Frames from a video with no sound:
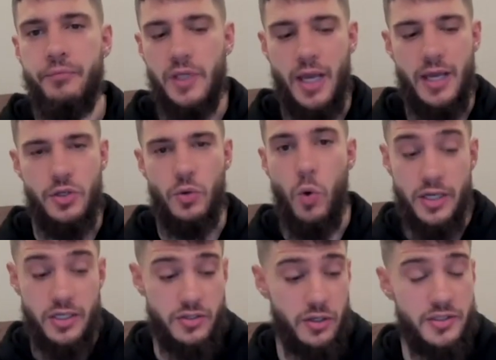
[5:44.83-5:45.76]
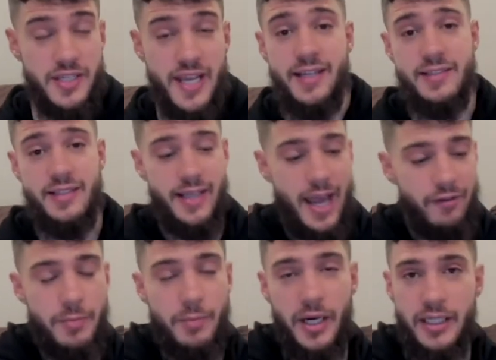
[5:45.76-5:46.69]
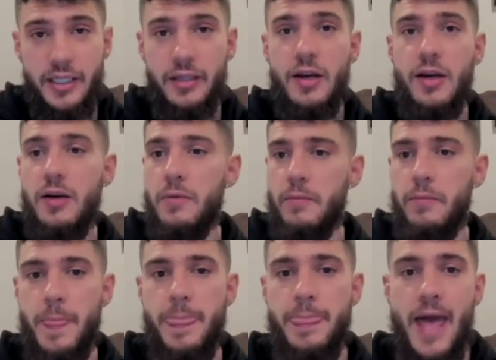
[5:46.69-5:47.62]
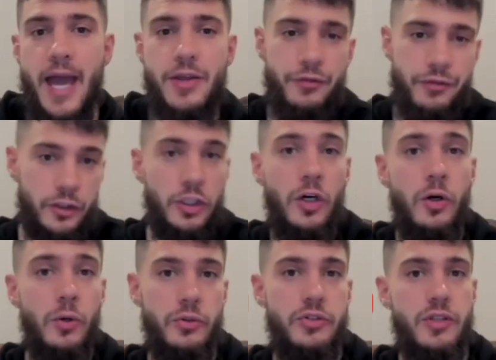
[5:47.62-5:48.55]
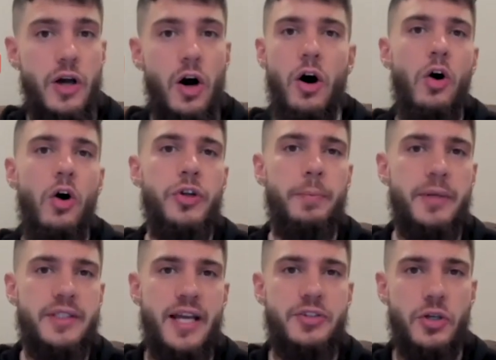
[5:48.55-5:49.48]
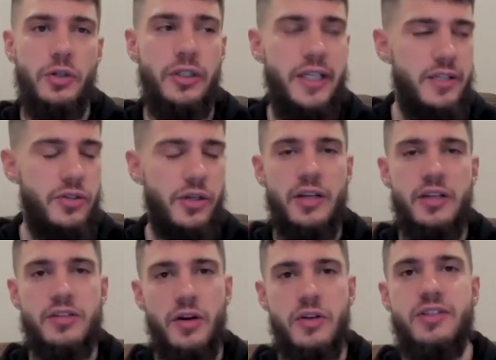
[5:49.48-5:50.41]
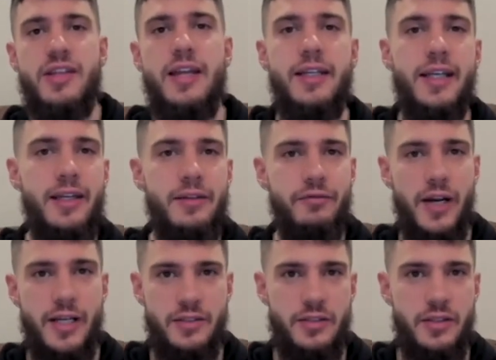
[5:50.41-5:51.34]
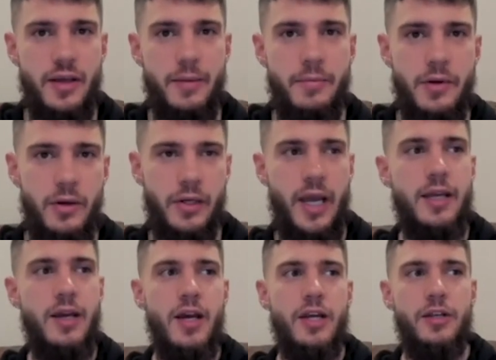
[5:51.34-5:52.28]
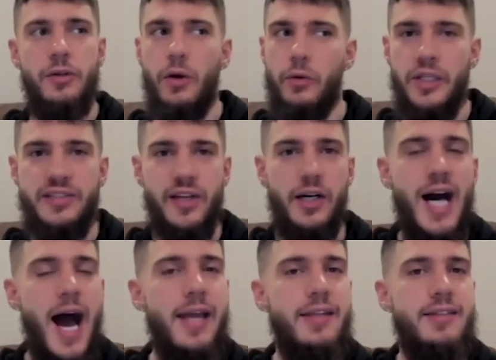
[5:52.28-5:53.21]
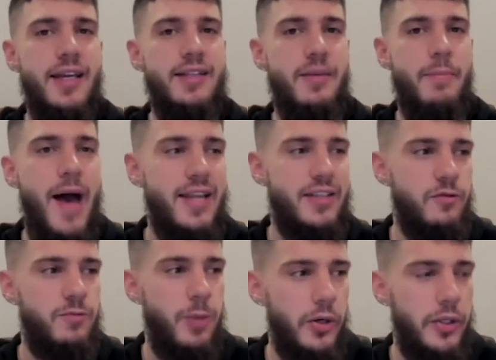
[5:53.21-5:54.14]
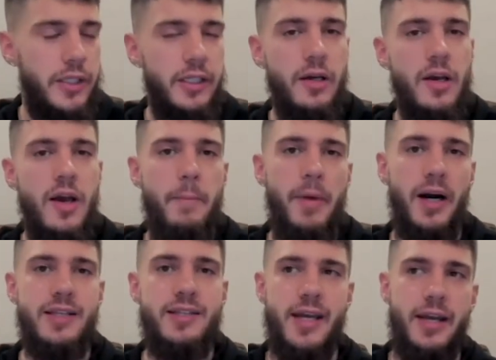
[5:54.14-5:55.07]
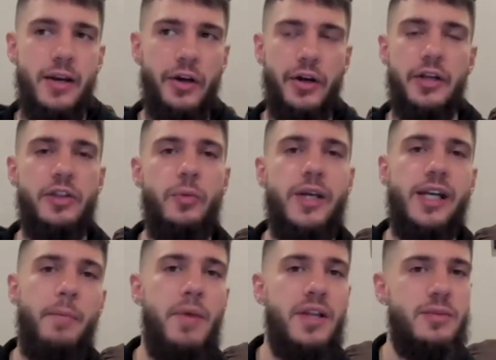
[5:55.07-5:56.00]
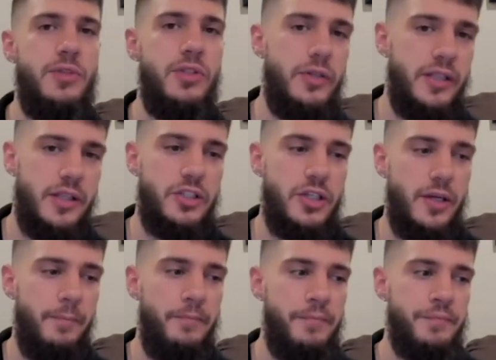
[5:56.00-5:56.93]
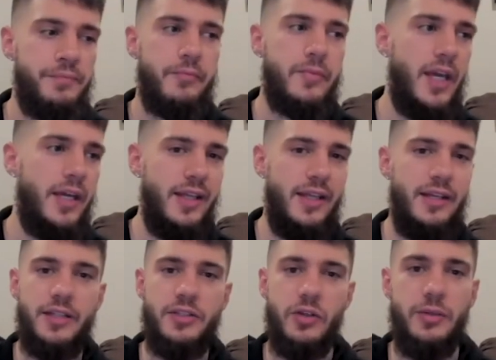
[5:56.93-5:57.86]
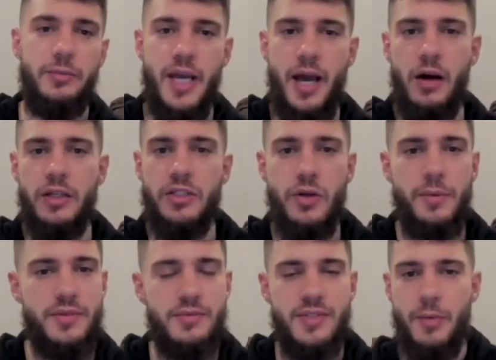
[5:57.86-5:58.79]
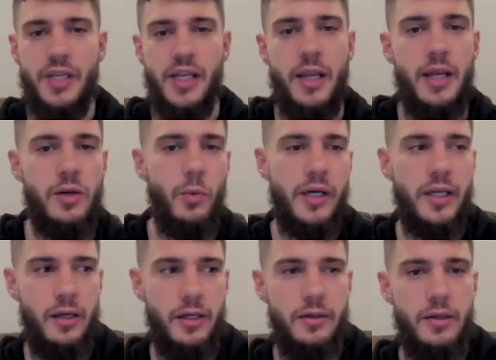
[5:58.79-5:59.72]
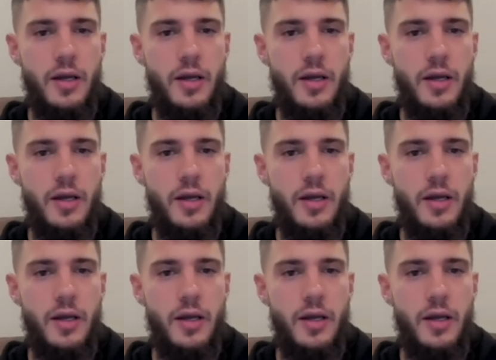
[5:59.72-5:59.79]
And you want to start texting everybody that you've closed all, all your potential leads you're going to start sending invites to them okay you don't need to lie and say it's a massive party but let's say earlier in the week i met some dude at the gym and then i told him yeah i'll hit you up sometime we could get a workout in